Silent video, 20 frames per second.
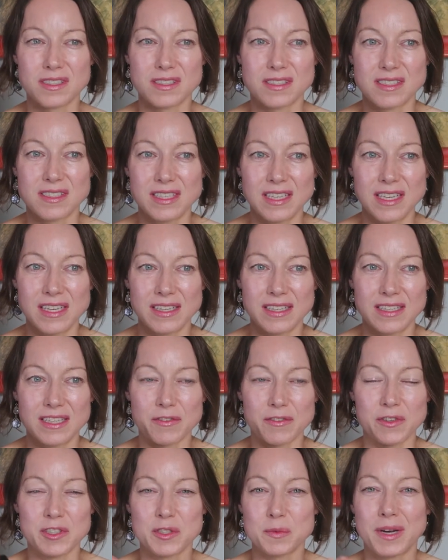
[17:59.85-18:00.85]
to see any
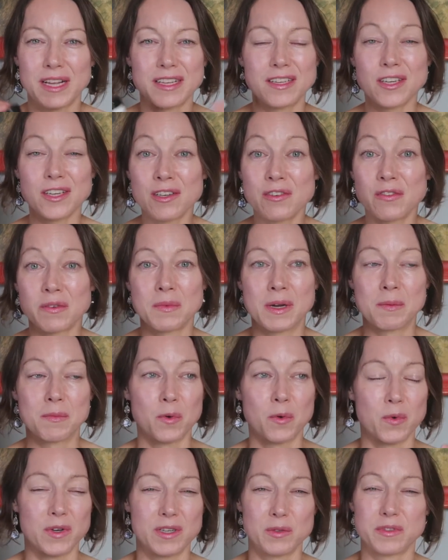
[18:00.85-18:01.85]
difference, but I couldn't
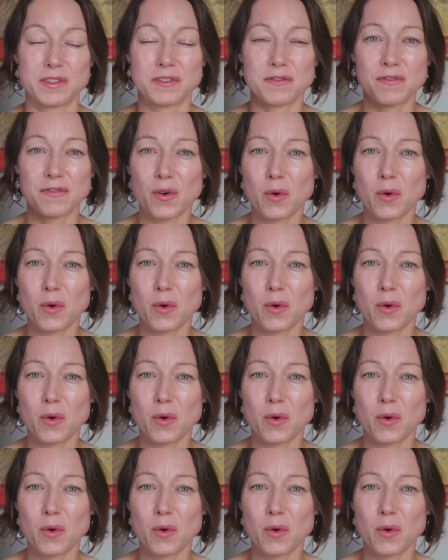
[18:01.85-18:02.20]
remember what it was